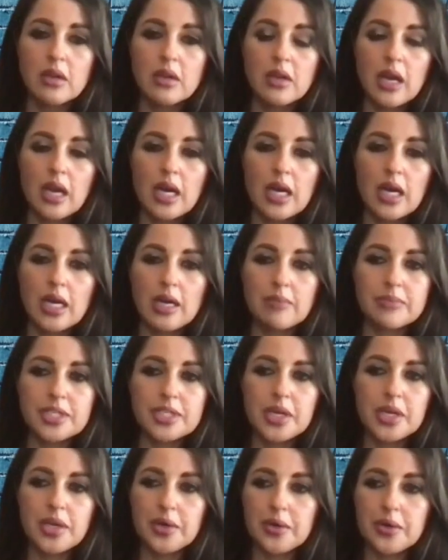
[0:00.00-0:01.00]
um,
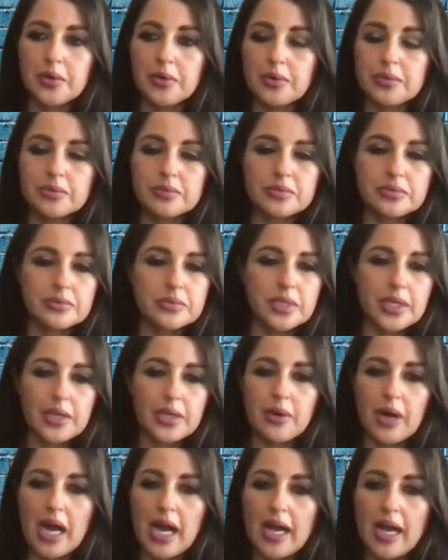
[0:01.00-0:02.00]
so, you
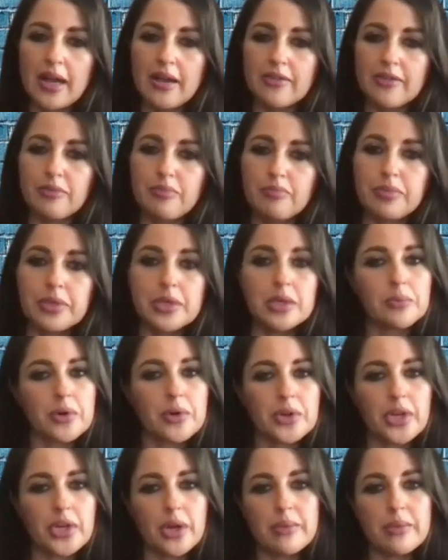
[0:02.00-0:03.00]
know, I've built
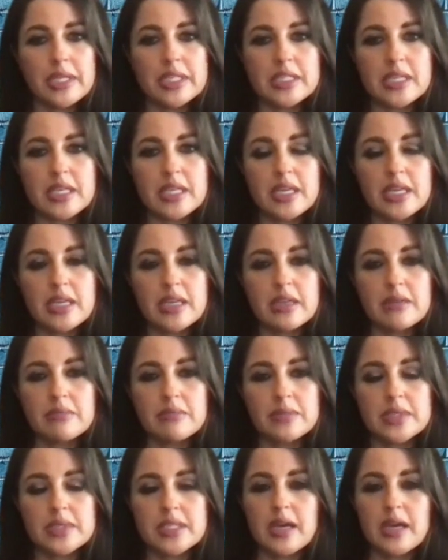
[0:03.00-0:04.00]
procurement
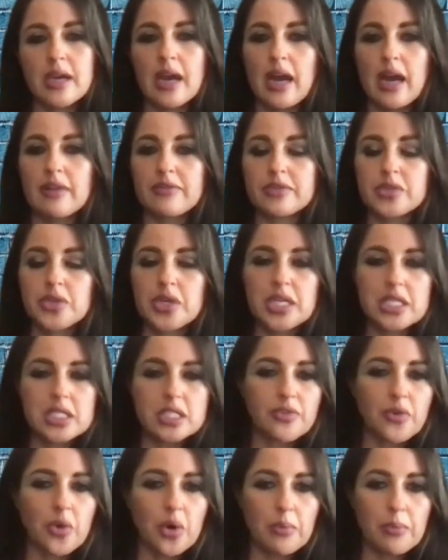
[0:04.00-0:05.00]
teams, I've
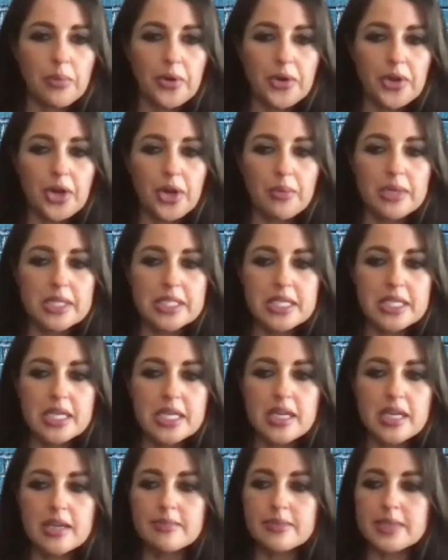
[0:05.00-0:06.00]
transformed procurement
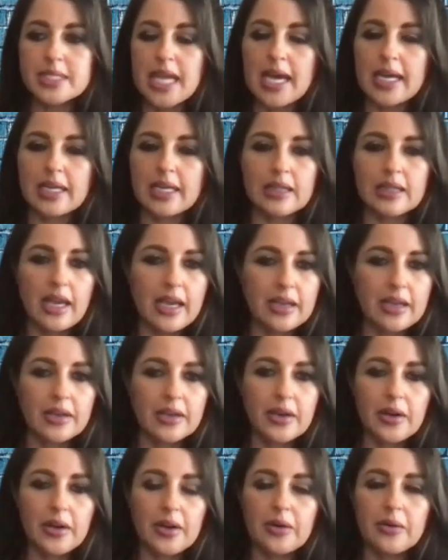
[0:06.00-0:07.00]
teams at
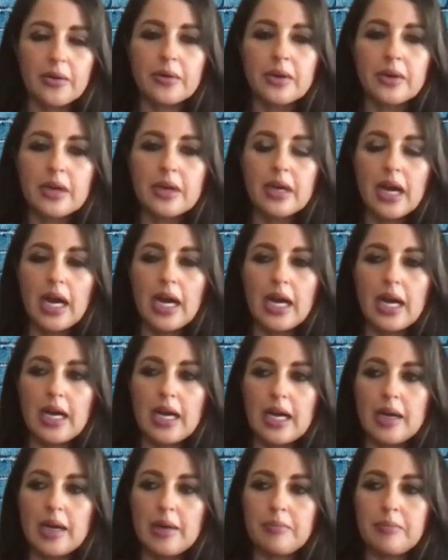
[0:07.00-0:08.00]
Elanco.
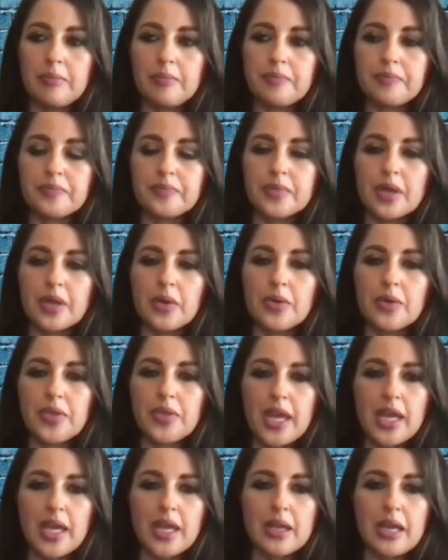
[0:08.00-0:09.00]
Um,
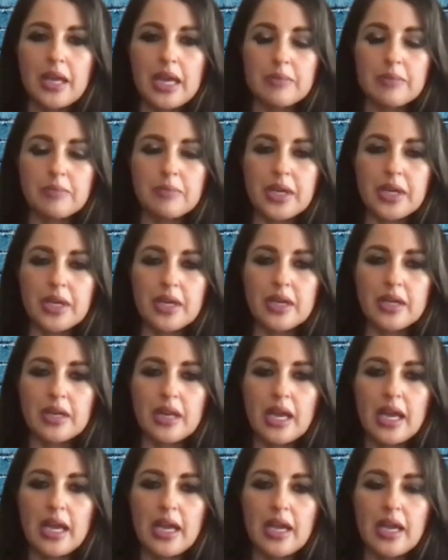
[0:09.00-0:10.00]
they had been
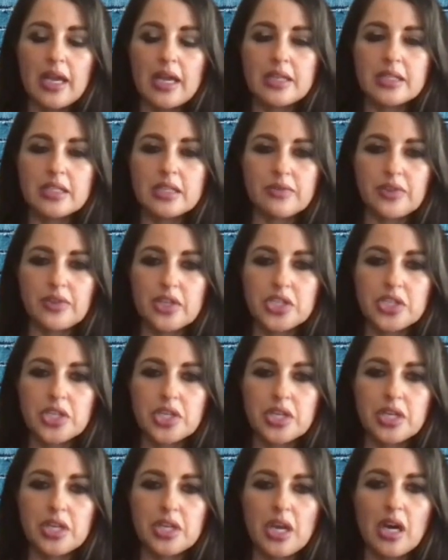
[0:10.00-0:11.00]
a
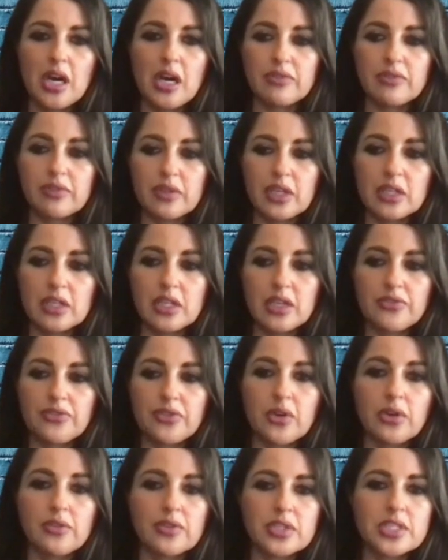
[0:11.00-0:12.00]
division of Lilly
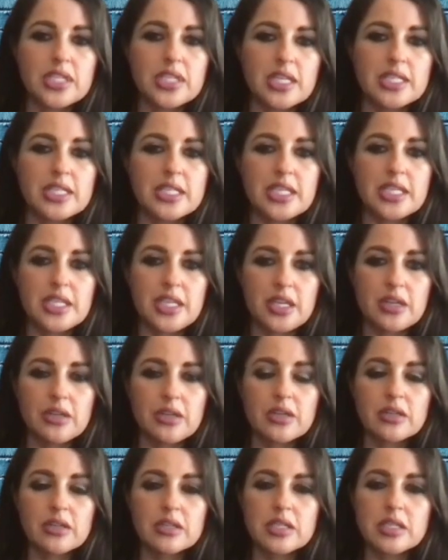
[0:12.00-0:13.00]
for over 60
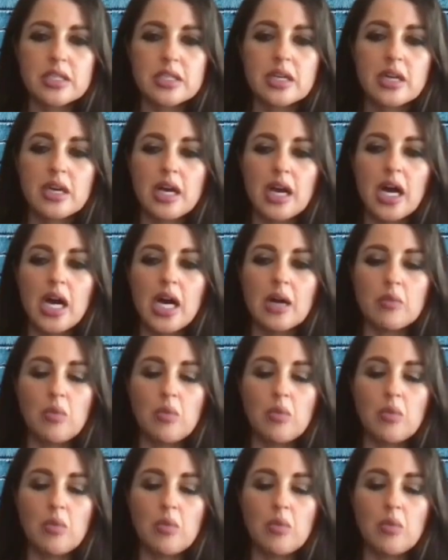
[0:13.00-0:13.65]
years. Mm-hmm. Um,